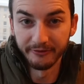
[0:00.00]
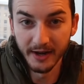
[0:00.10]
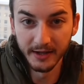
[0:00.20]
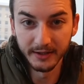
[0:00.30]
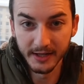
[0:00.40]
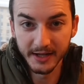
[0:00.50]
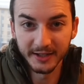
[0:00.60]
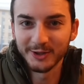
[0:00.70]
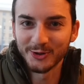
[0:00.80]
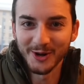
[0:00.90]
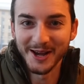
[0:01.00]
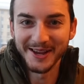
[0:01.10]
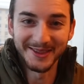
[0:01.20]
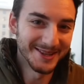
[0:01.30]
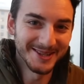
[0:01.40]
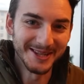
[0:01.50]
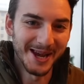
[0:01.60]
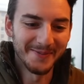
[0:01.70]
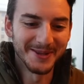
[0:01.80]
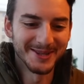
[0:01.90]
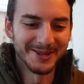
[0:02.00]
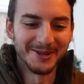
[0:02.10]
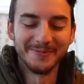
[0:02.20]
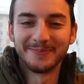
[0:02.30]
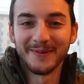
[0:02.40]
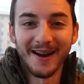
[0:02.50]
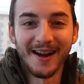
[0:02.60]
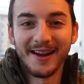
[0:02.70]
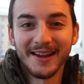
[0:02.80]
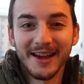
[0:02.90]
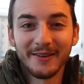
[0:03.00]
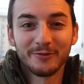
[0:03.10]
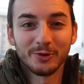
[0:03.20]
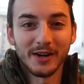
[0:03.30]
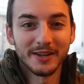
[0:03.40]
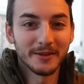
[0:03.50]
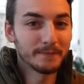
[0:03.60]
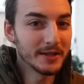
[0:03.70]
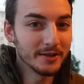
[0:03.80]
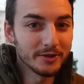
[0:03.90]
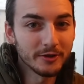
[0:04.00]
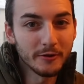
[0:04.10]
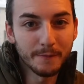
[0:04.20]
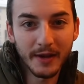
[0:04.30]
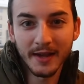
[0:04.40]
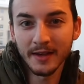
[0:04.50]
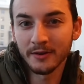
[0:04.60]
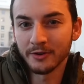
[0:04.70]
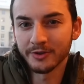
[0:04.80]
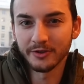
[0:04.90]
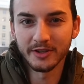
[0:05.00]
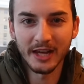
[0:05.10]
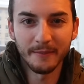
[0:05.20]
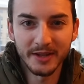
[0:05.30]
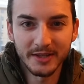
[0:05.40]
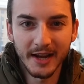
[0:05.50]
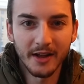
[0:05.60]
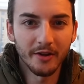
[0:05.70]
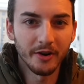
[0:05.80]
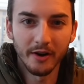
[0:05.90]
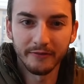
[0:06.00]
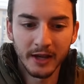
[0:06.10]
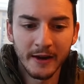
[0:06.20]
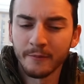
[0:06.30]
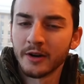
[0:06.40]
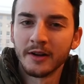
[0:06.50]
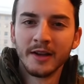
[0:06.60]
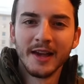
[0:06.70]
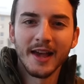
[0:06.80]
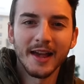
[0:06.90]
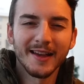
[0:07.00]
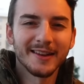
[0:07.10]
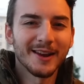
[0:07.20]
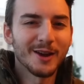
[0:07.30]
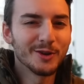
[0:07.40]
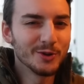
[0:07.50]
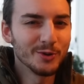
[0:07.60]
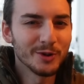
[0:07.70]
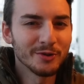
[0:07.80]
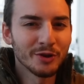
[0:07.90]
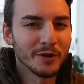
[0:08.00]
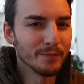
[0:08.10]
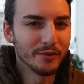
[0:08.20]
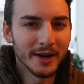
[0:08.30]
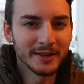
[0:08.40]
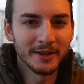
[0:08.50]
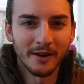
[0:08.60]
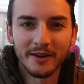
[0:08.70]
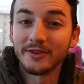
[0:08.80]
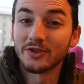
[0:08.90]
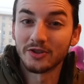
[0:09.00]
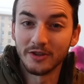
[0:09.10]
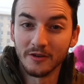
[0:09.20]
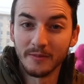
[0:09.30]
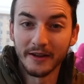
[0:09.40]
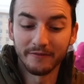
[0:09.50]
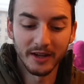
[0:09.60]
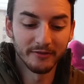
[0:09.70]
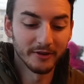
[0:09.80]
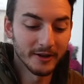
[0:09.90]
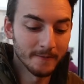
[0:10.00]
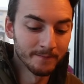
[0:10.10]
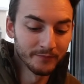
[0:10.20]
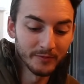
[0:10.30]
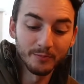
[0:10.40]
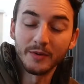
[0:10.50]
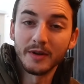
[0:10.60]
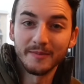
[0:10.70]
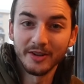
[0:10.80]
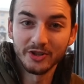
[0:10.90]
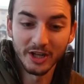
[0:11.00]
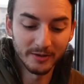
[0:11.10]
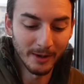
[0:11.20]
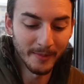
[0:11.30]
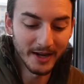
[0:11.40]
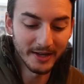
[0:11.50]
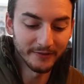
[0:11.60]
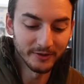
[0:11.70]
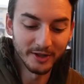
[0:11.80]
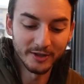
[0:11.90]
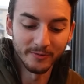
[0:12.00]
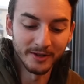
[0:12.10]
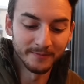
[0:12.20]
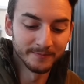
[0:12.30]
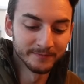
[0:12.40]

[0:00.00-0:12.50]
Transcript: finally I get to try this salmon soup. I have tried the pea soup and also the salmon salad off camera and I do think that the breaded cod is still my favorite but maybe I'll change my mind after this one.